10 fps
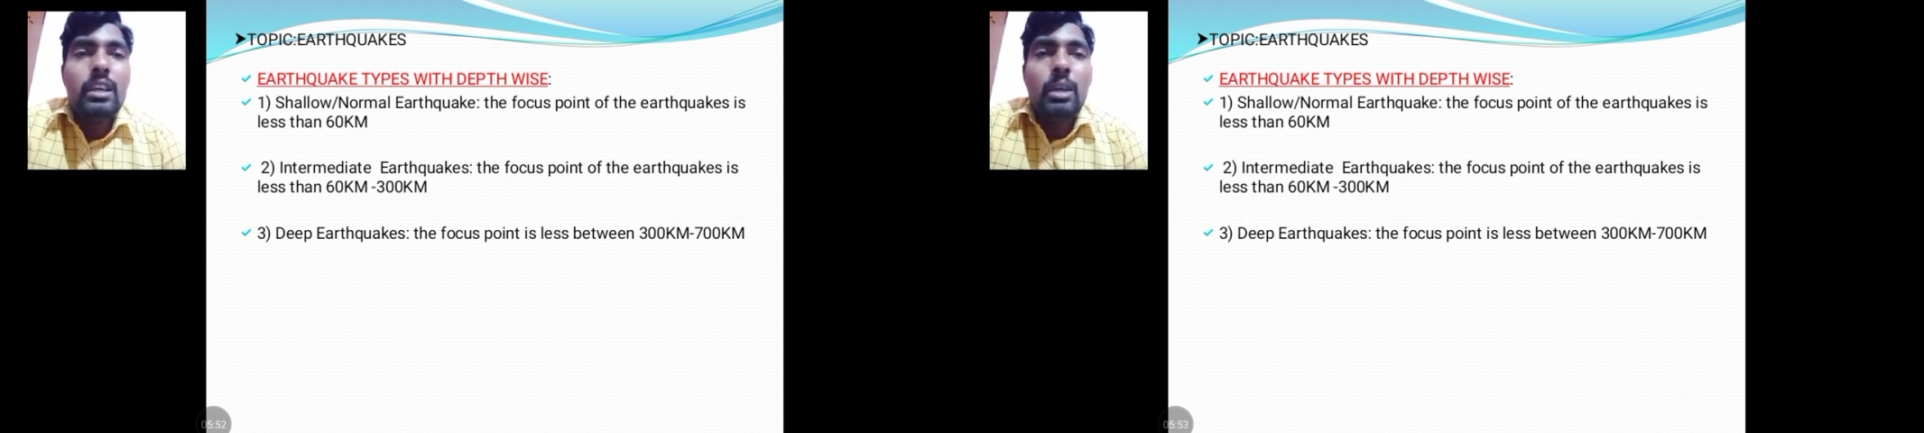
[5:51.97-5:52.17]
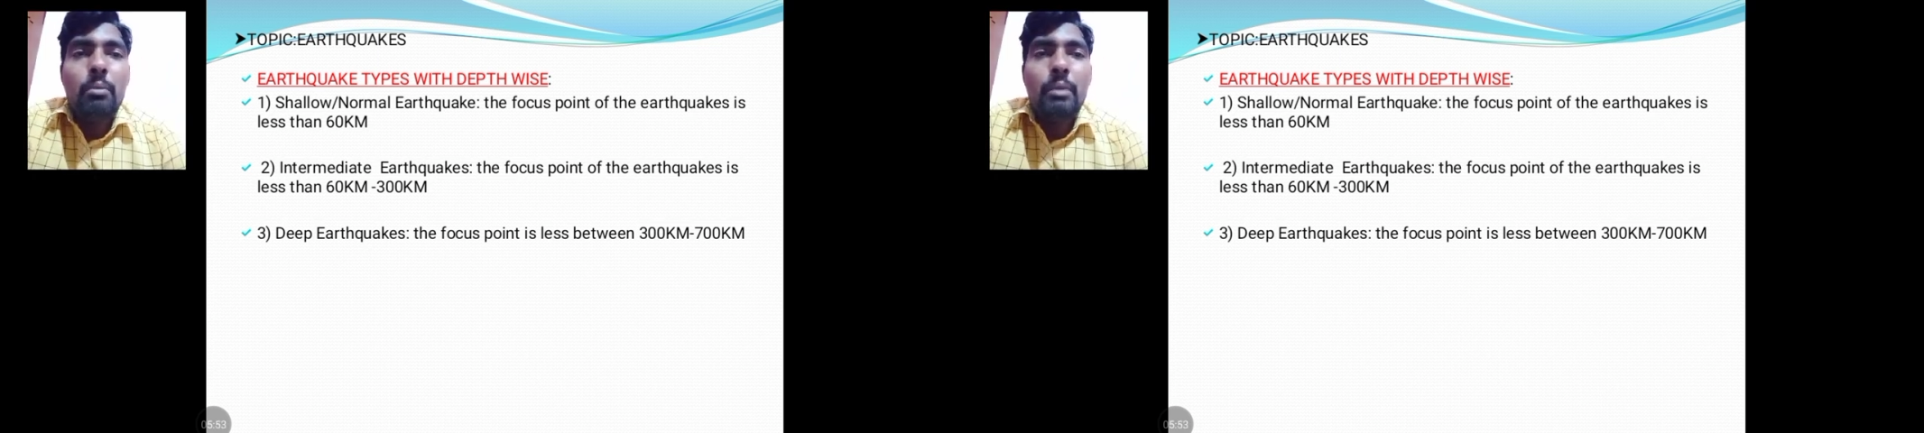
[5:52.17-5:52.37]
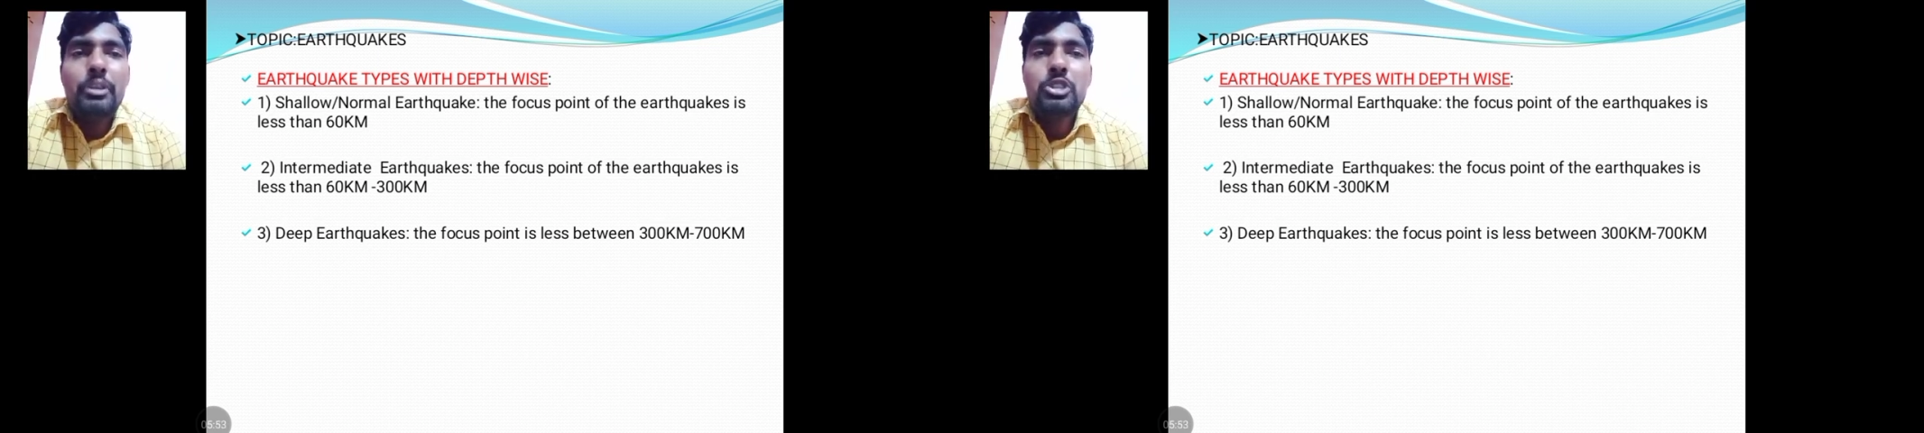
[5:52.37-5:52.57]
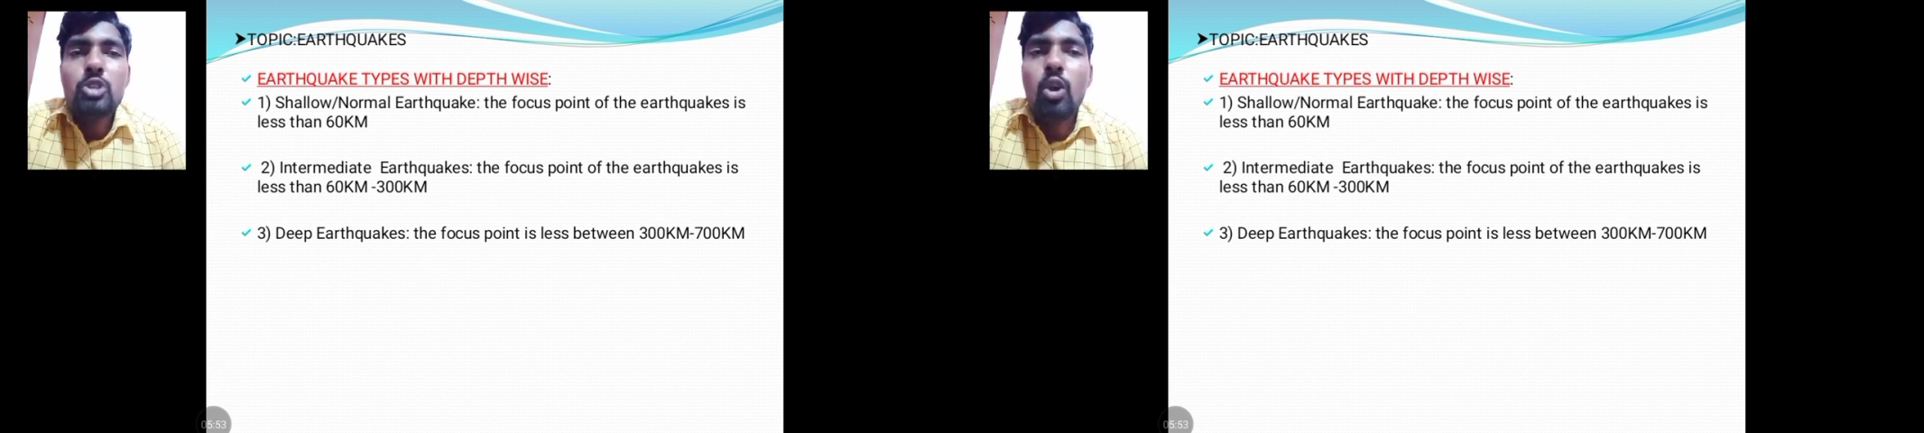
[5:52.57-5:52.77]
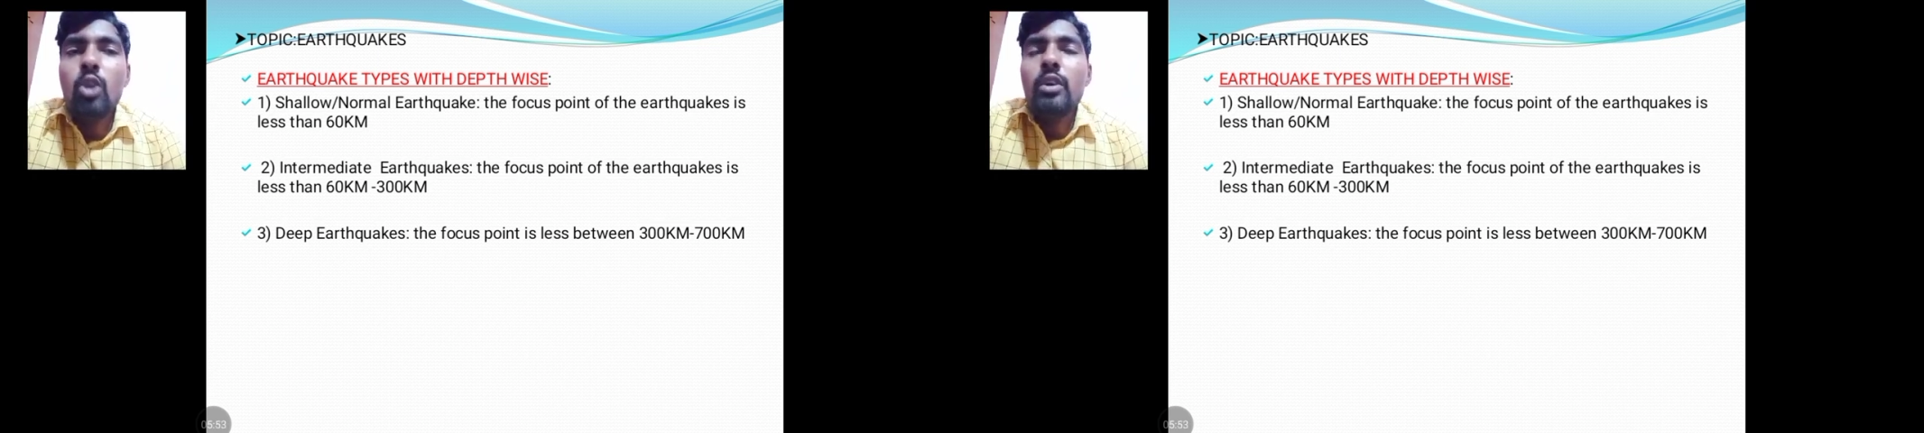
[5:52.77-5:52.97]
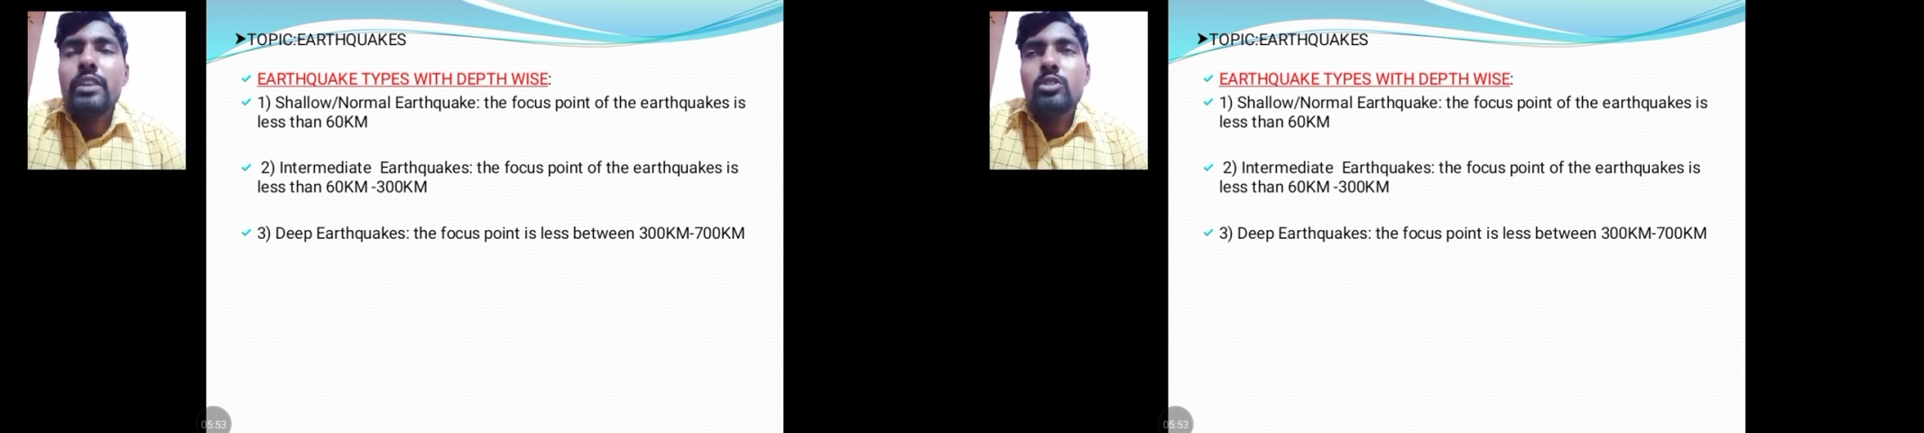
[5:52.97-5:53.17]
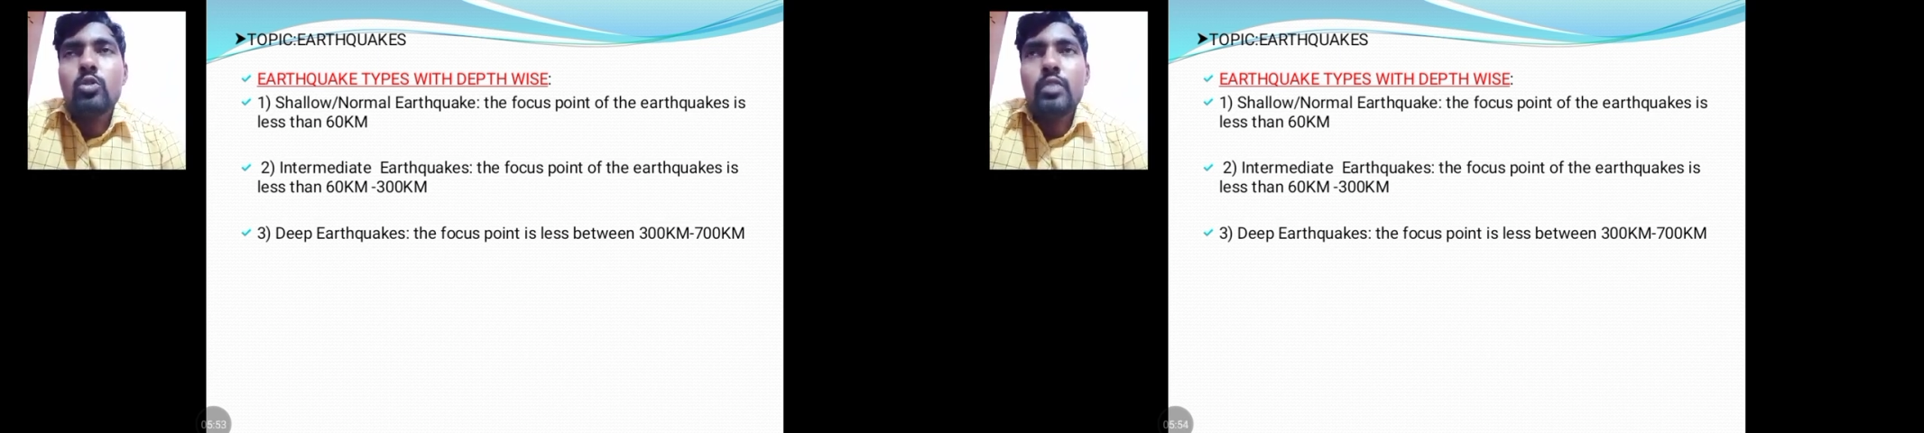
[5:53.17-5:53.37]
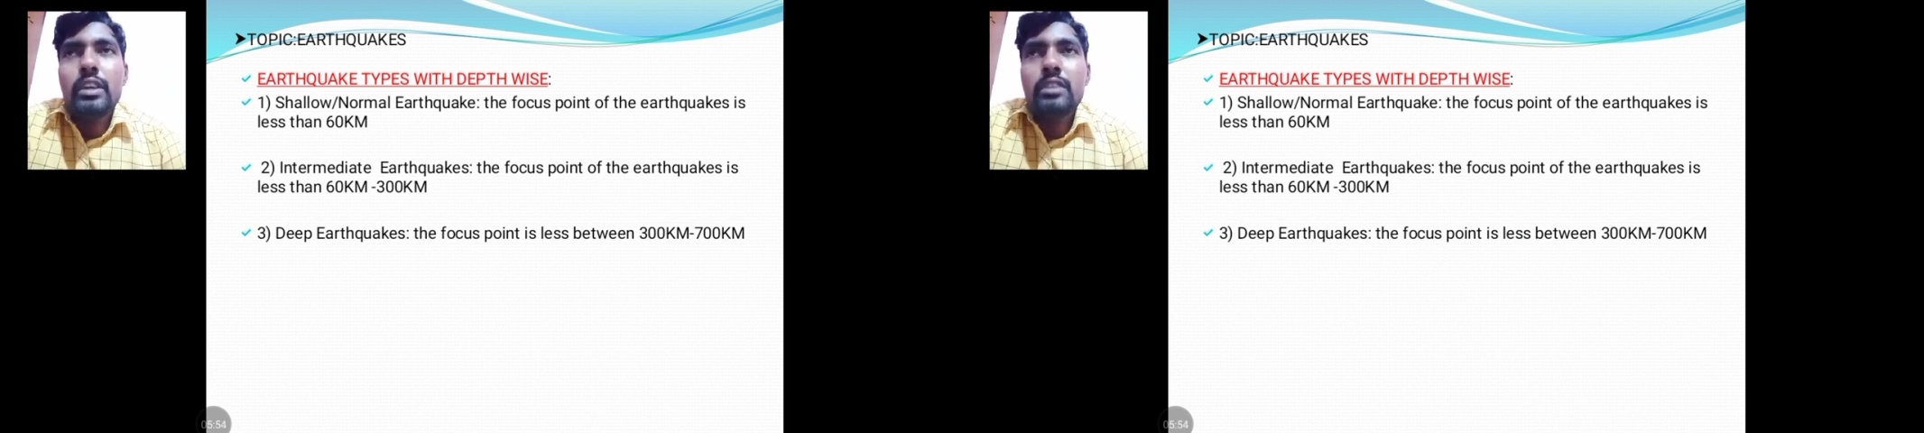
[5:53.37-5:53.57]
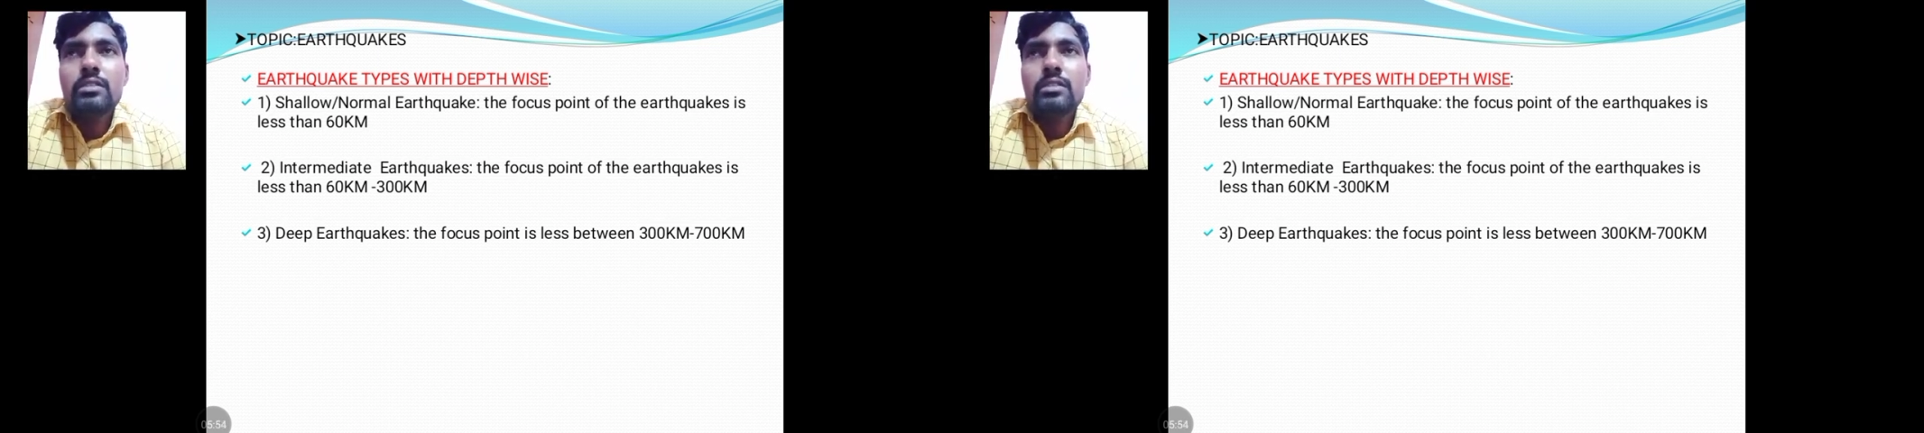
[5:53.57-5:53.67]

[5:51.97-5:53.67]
Maybe shallow earthquakes